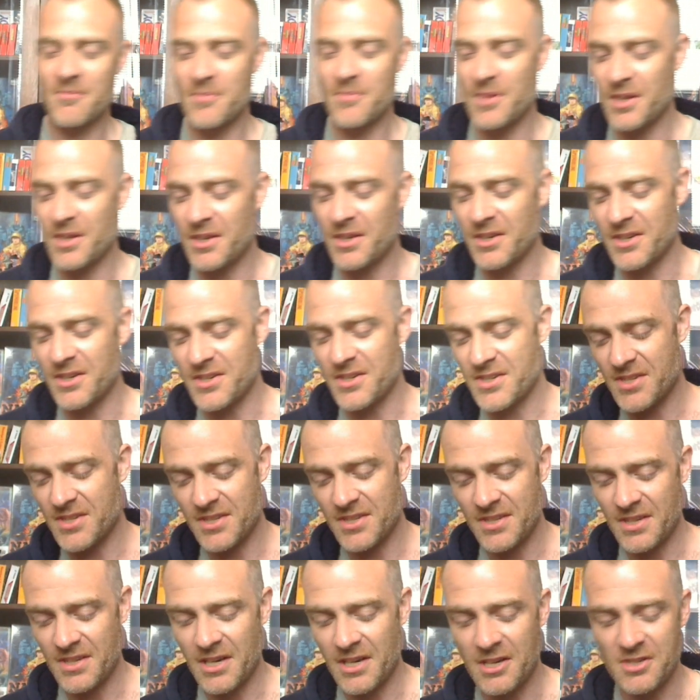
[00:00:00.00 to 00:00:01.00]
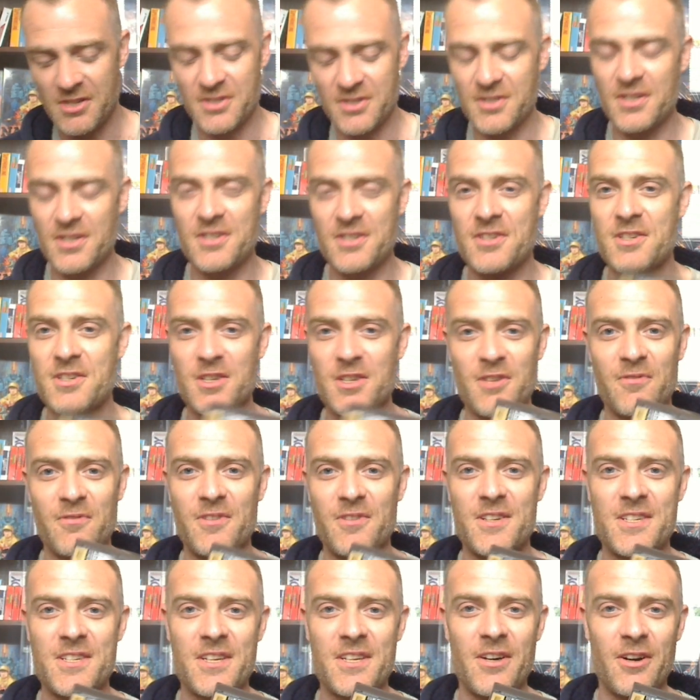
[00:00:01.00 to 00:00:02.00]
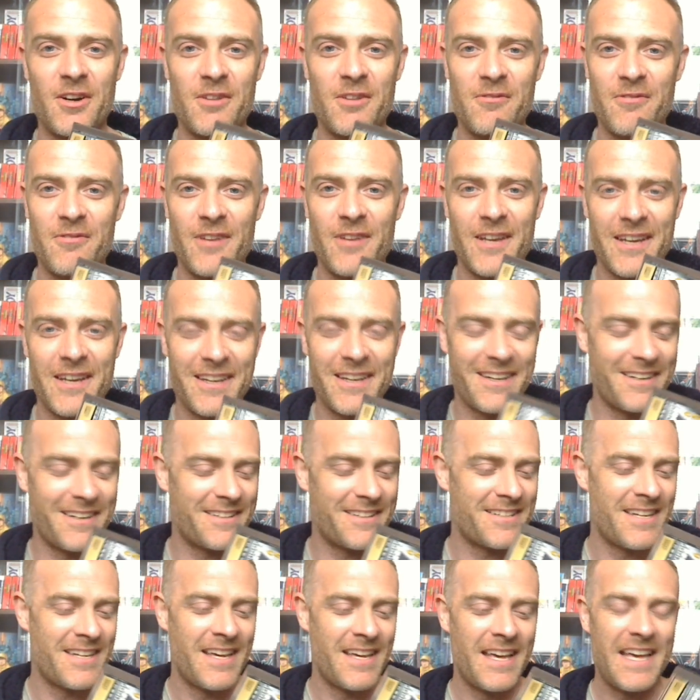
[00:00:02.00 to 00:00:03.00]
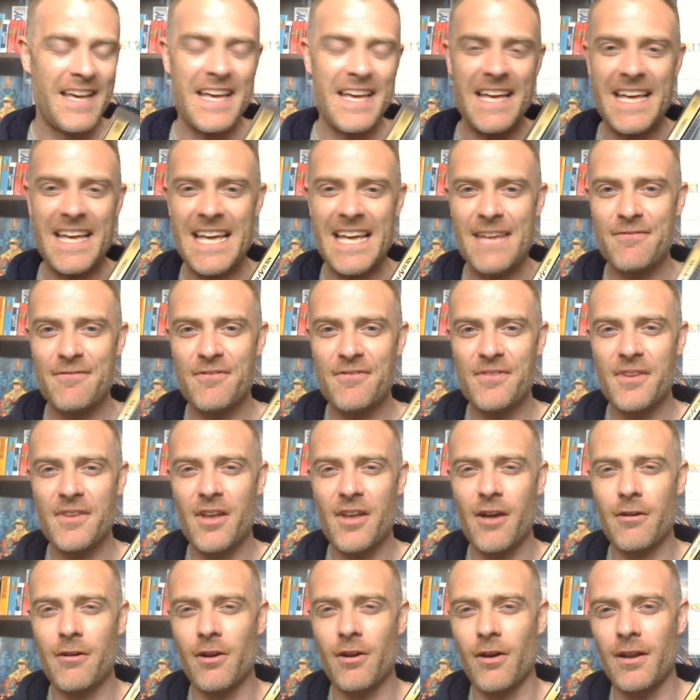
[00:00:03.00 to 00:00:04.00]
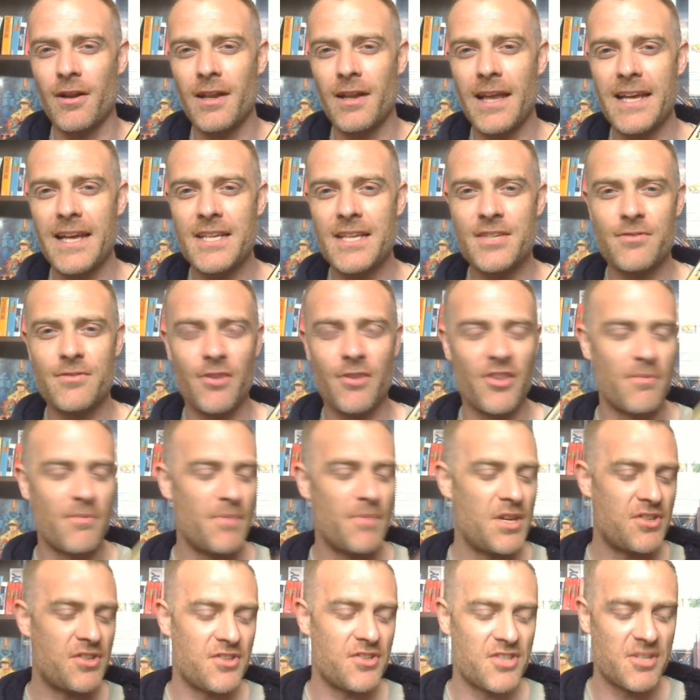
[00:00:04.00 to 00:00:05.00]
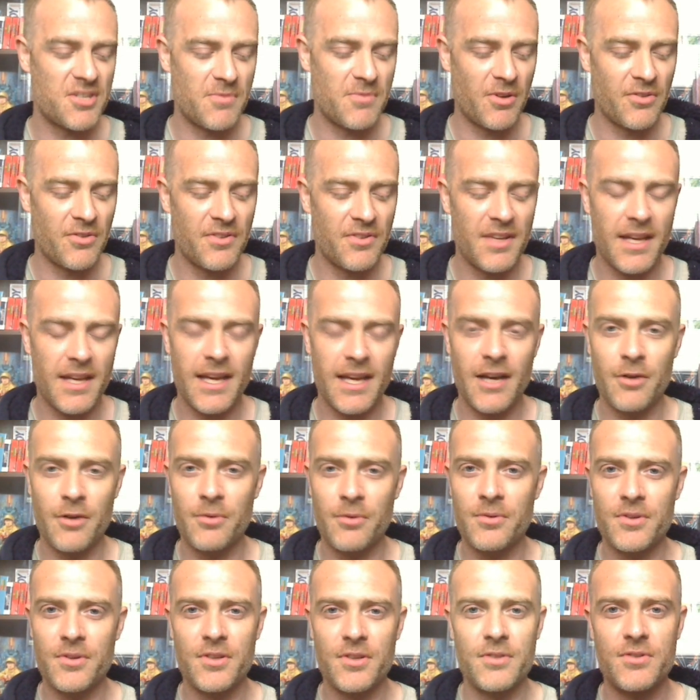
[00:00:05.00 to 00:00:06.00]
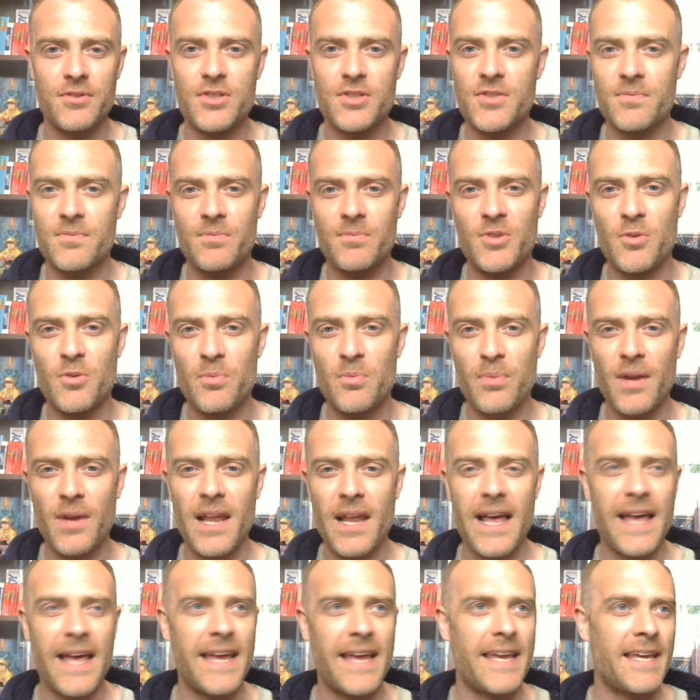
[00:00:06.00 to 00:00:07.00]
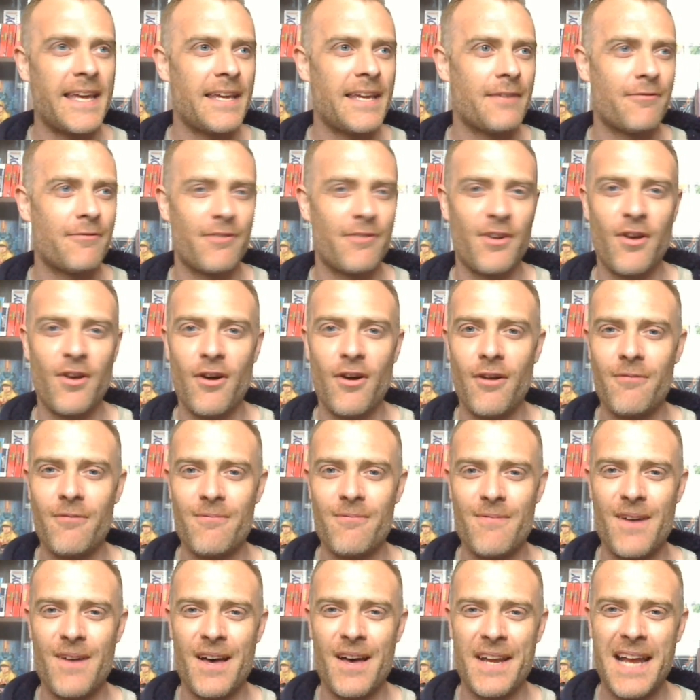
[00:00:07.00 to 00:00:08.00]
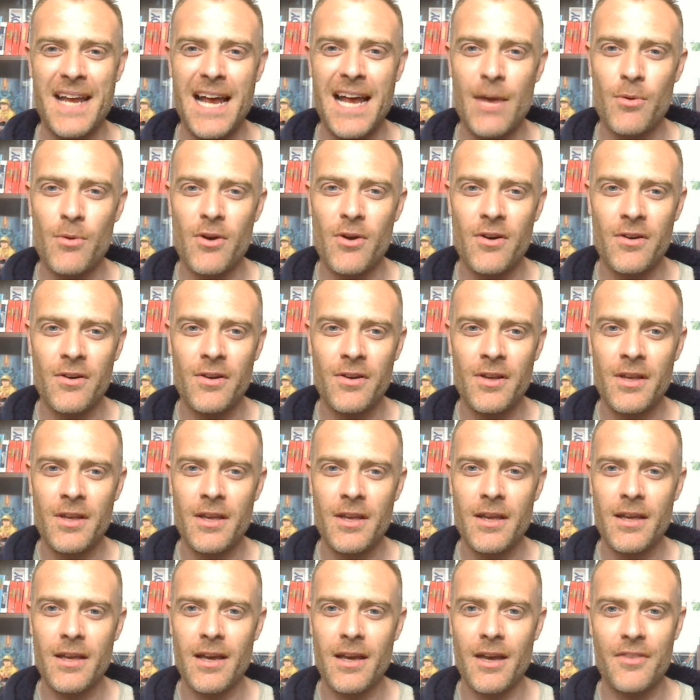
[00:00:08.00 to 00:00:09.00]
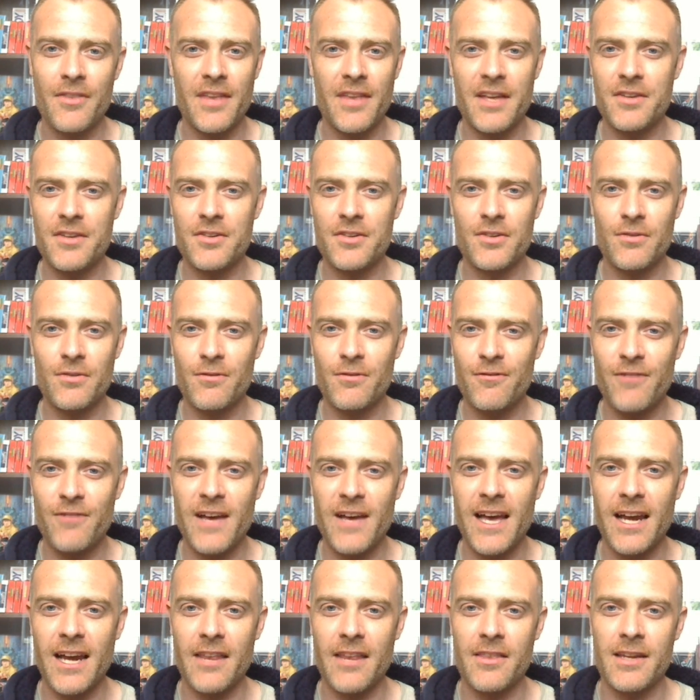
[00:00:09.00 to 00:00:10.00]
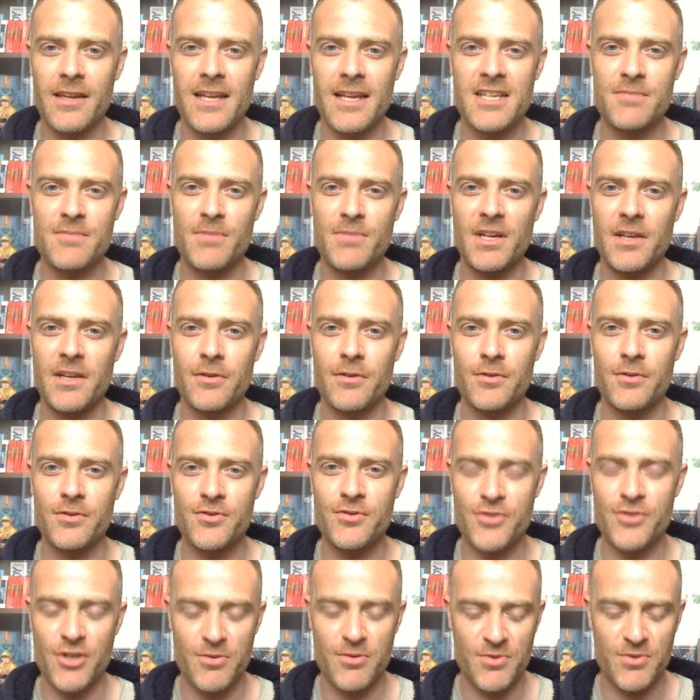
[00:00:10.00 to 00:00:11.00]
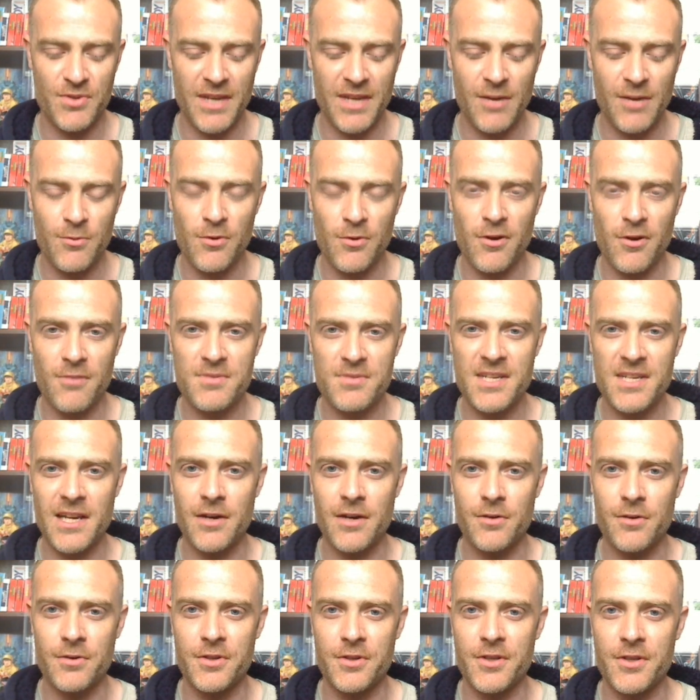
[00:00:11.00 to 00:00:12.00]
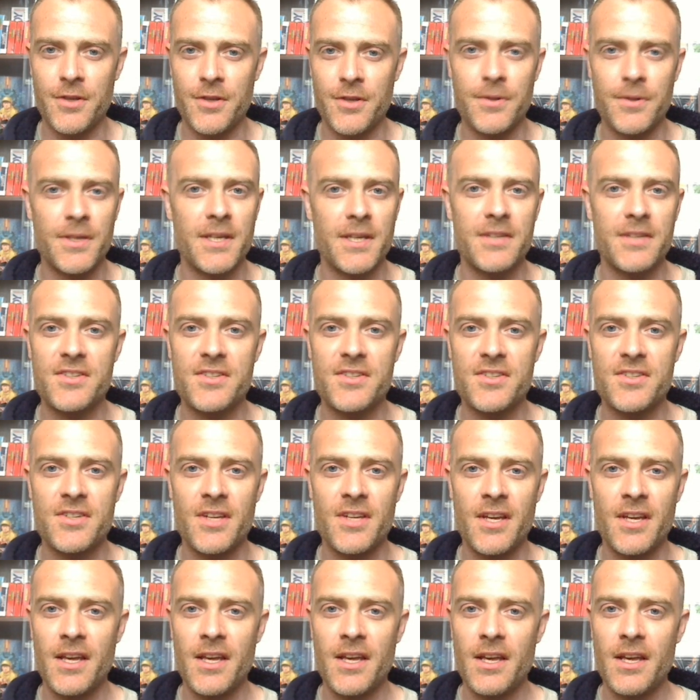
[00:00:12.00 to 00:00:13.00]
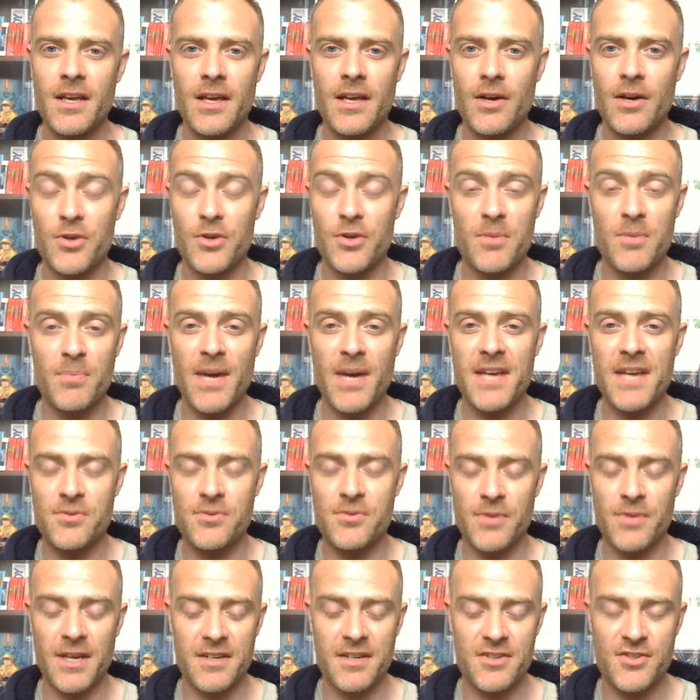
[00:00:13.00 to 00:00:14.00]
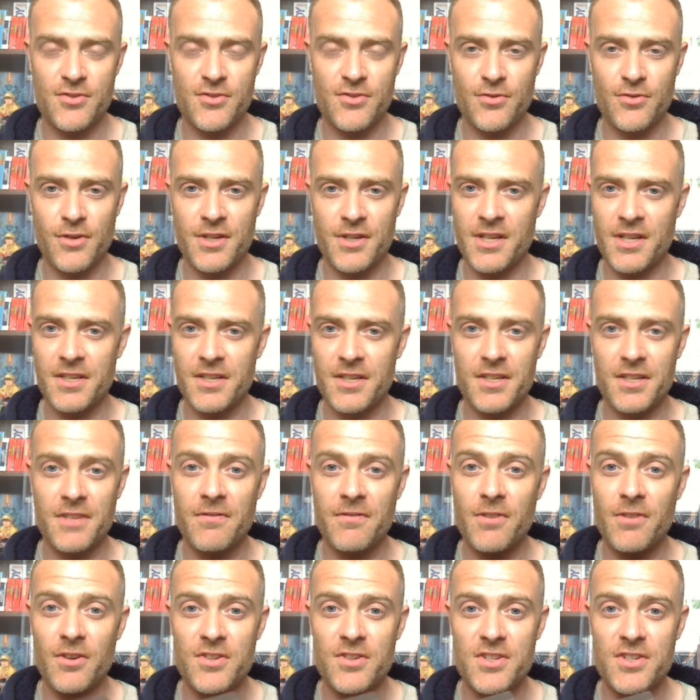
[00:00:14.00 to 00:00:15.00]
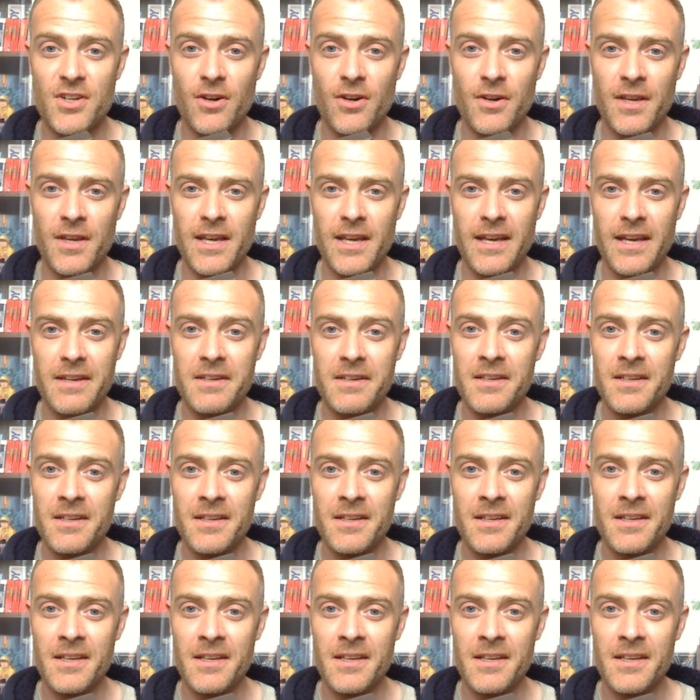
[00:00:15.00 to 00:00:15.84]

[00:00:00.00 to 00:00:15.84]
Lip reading: because I just love this kind of thing. And even though like later on the missions I'm on now, you'll play for like an hour and then you'll fail at the last minute, or your troops will get wiped out, or your units, or your base will get destroyed, and then you've got to start again.